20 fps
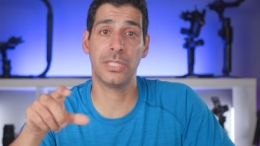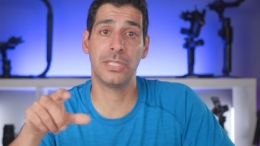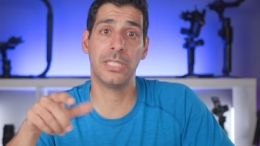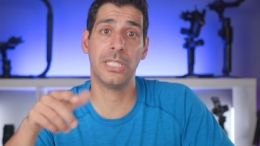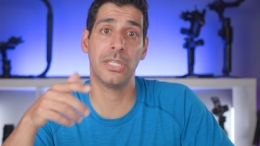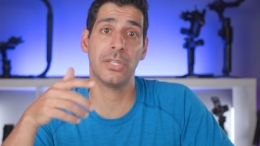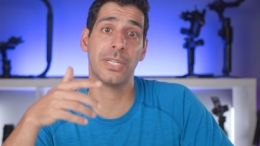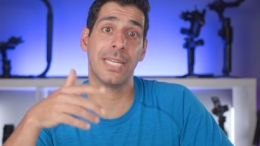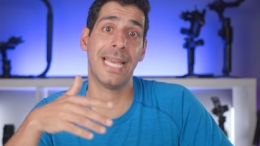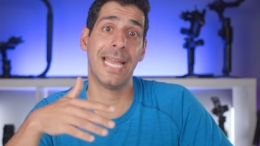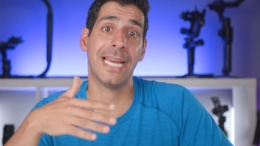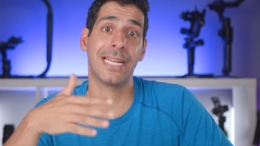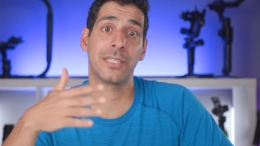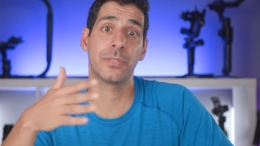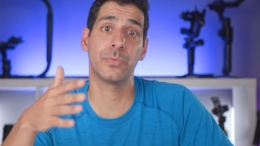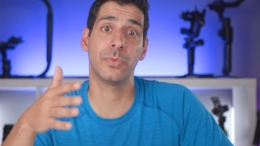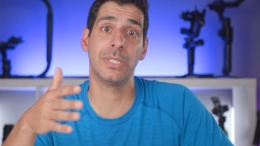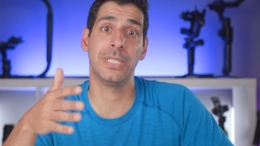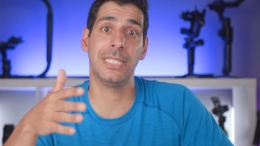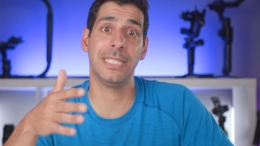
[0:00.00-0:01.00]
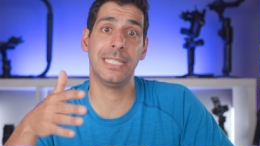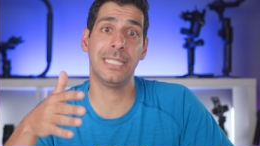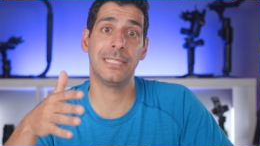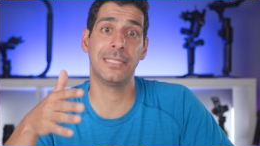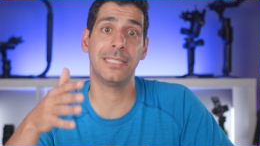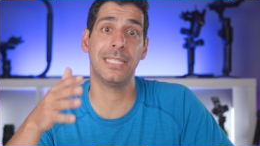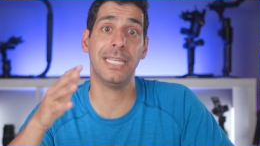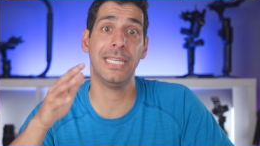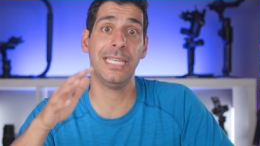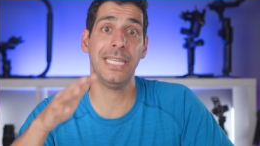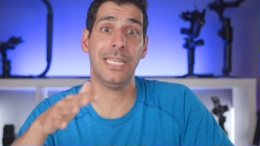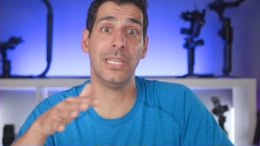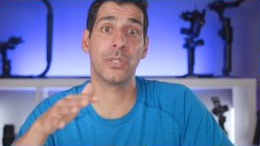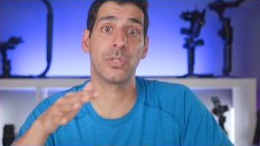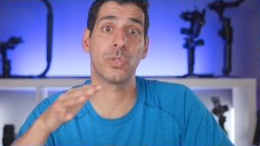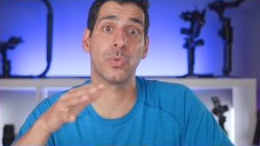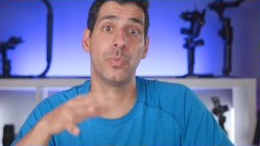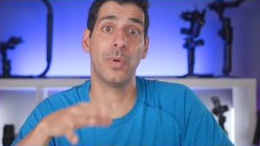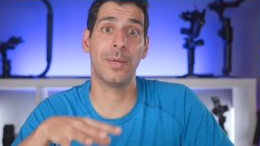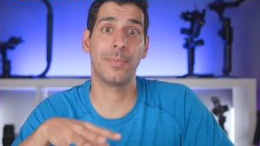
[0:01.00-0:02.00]
this year, Canon released the
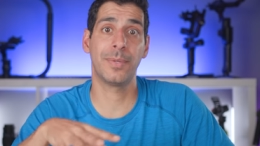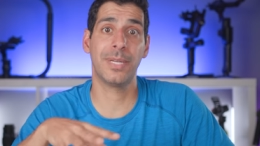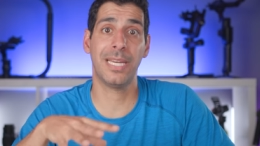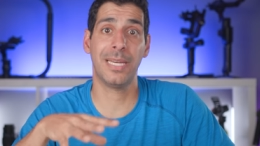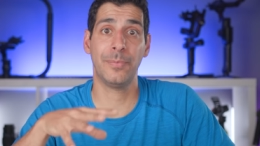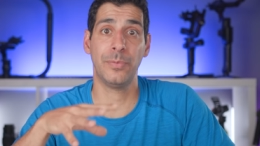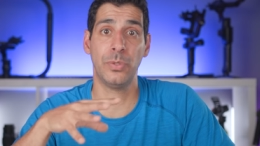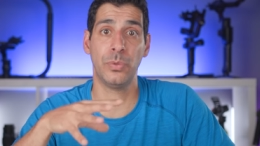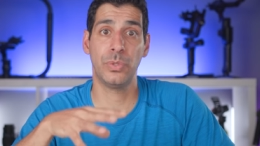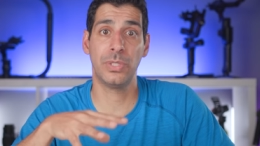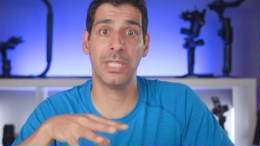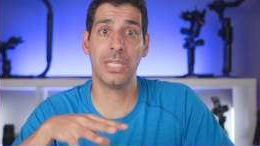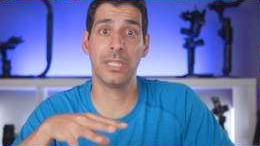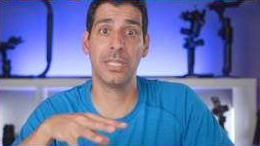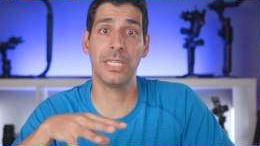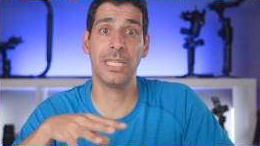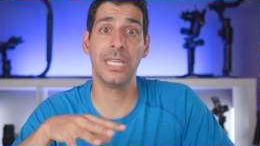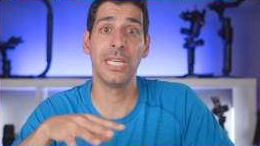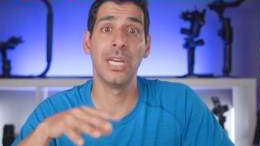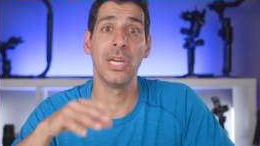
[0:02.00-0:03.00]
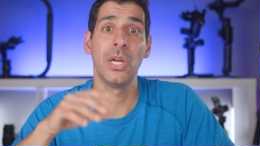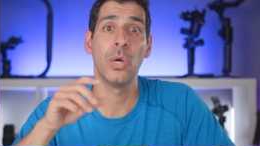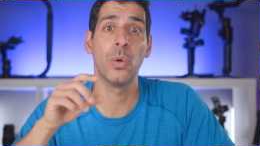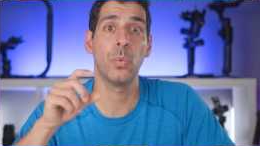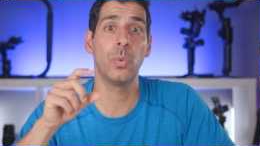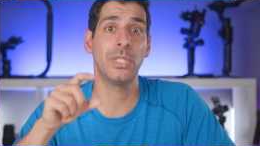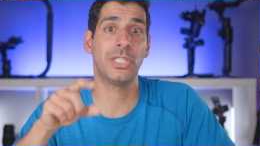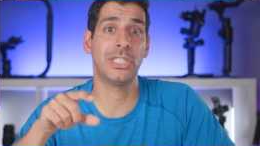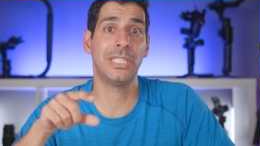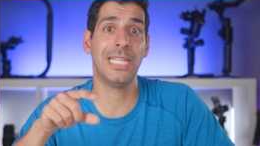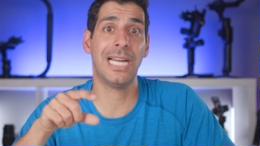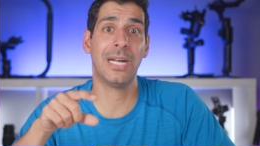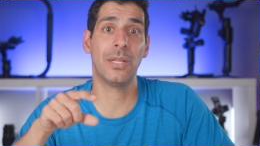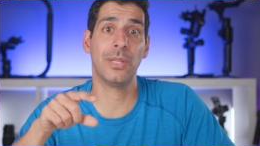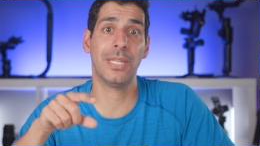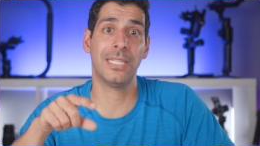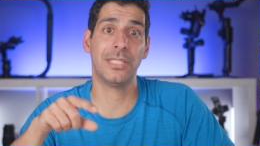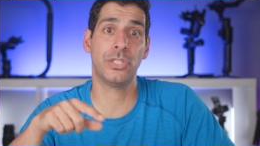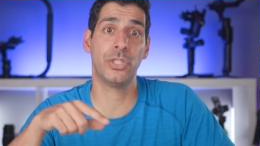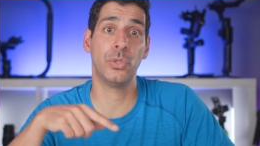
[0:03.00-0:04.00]
EOS webcam utility, which now
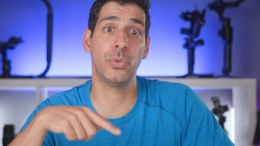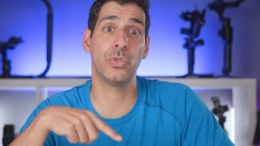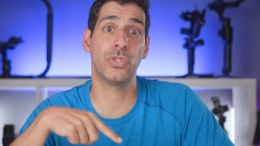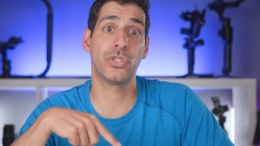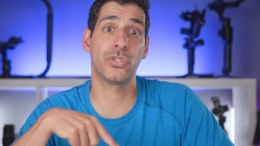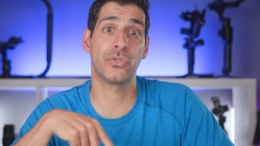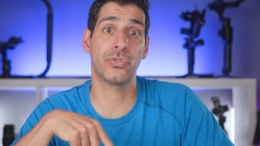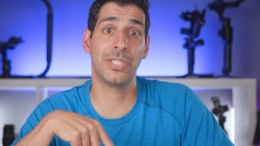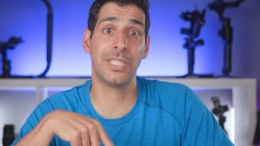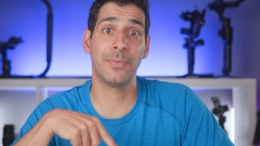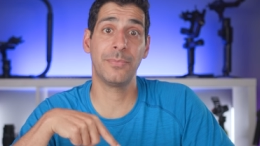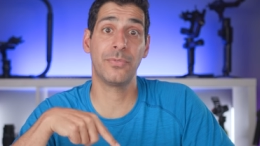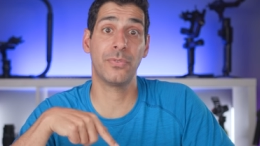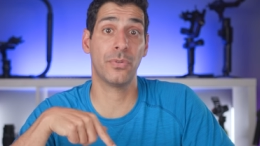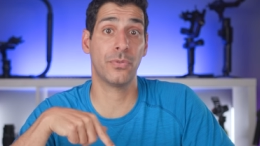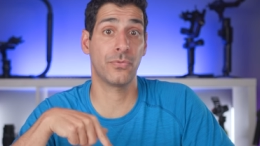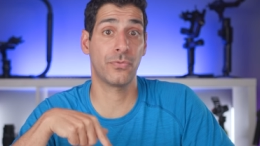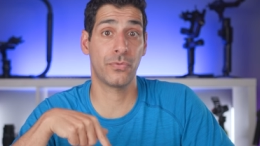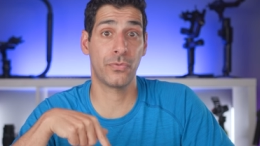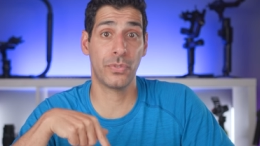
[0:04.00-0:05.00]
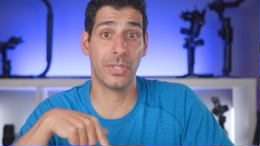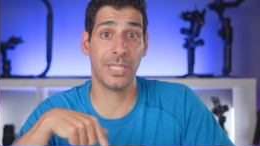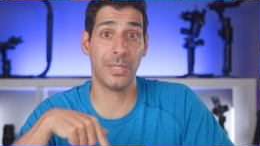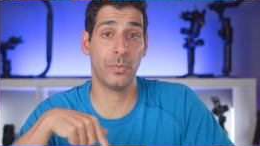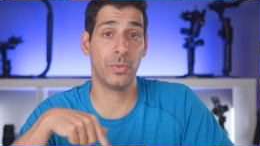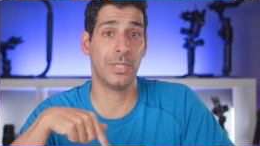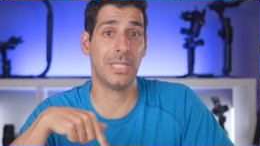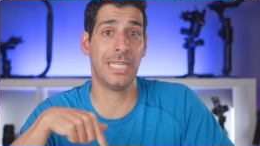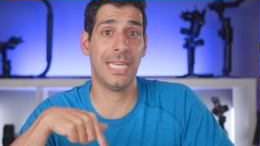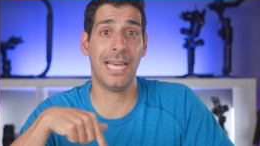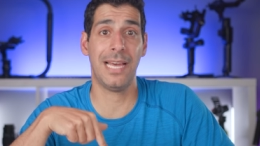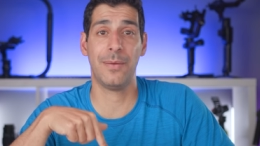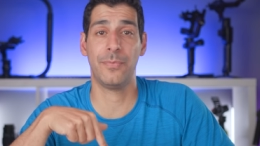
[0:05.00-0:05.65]
lets you stream for free with the